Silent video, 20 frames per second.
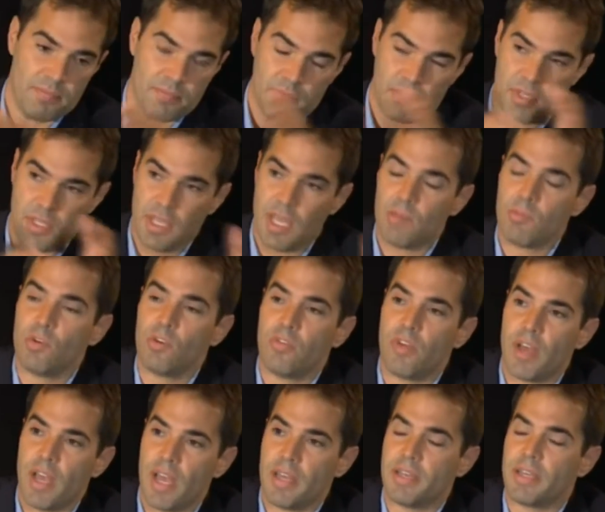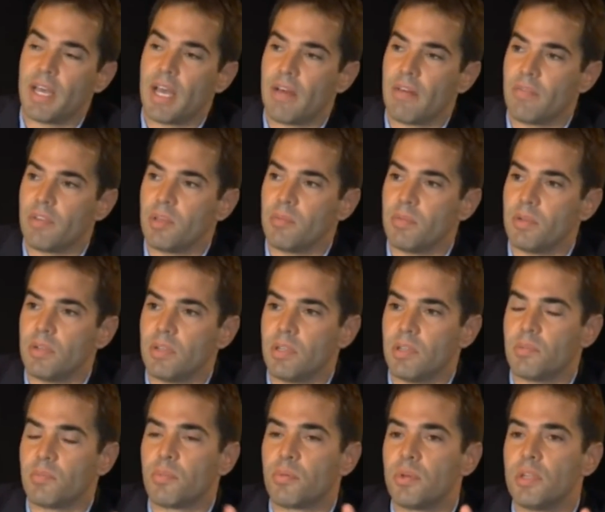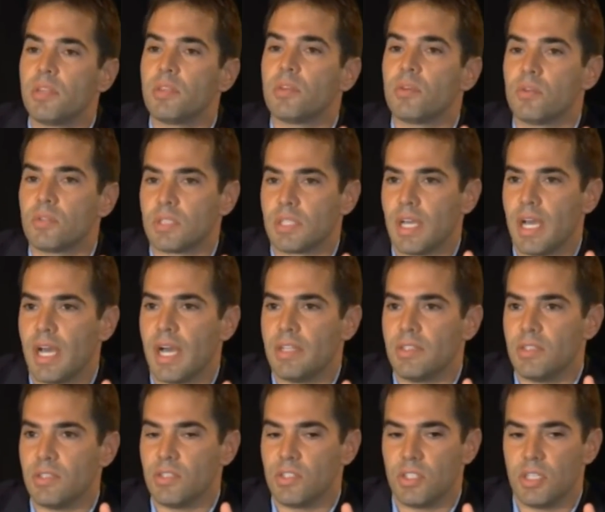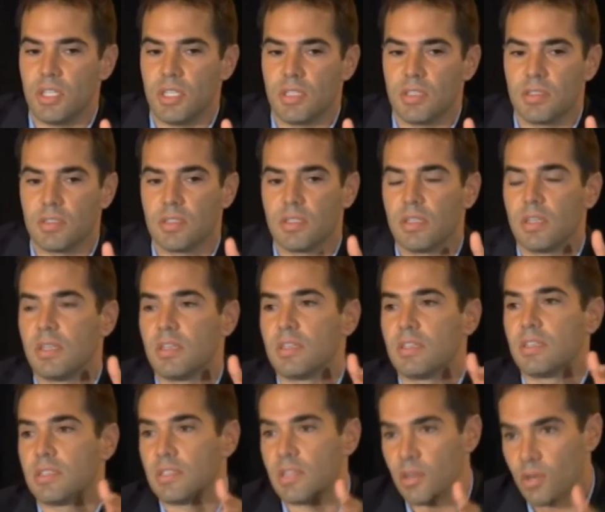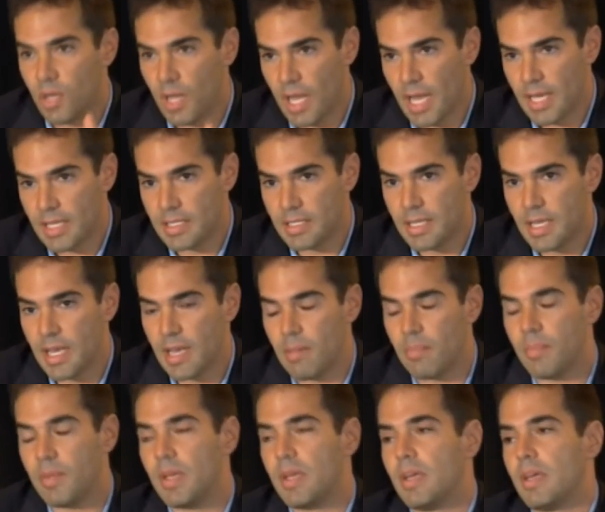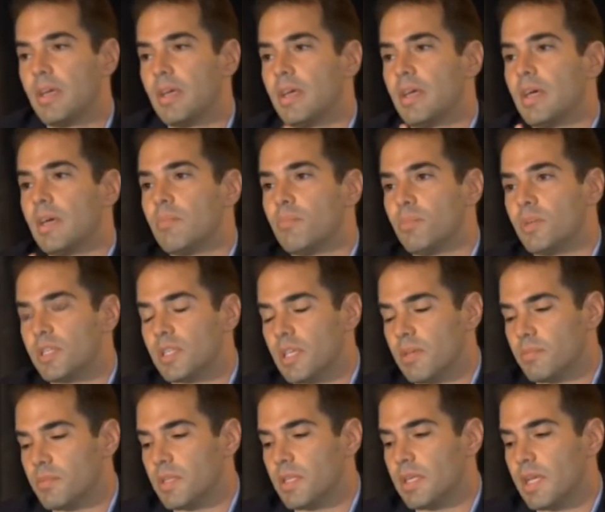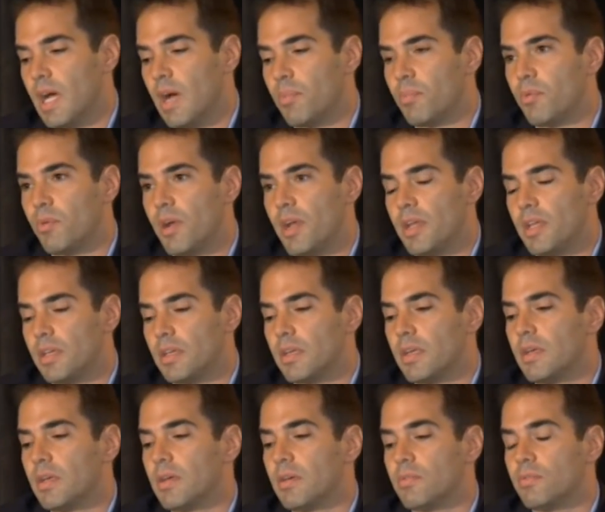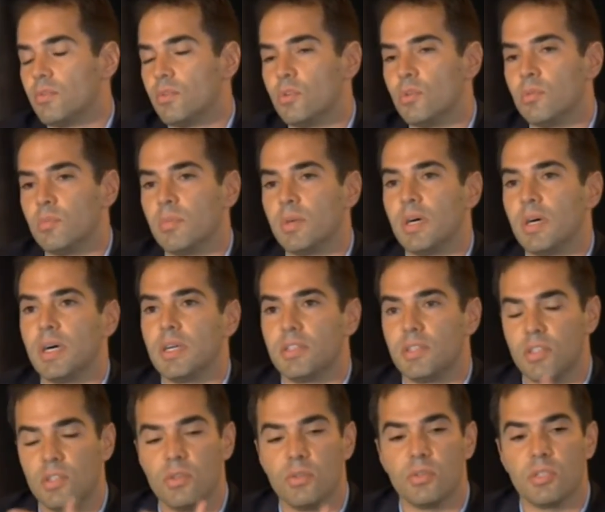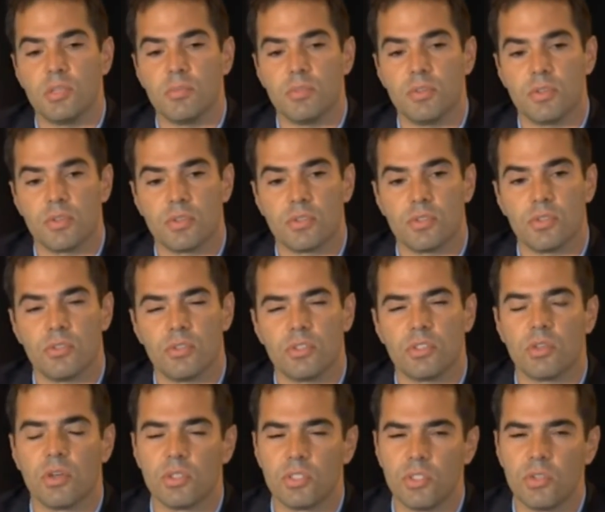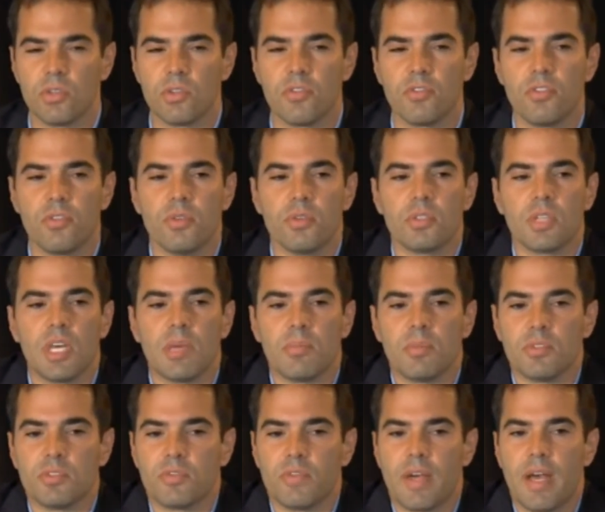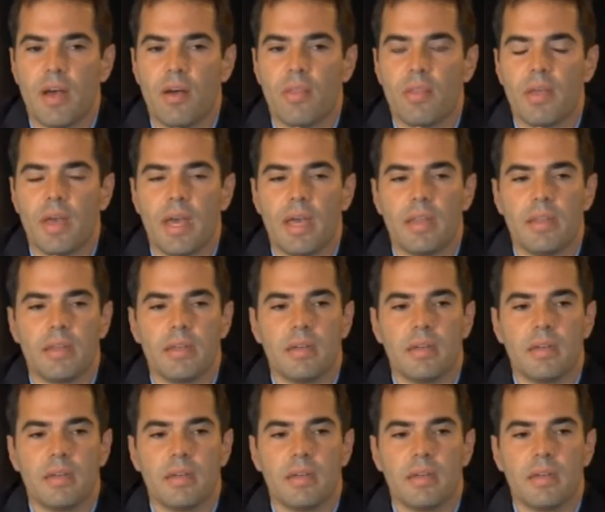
You then move ahead and you have the ability to print those guides and jigs, sterilize them, and bring them to the operating room to use them during surgery. So I'll show you a few examples of how that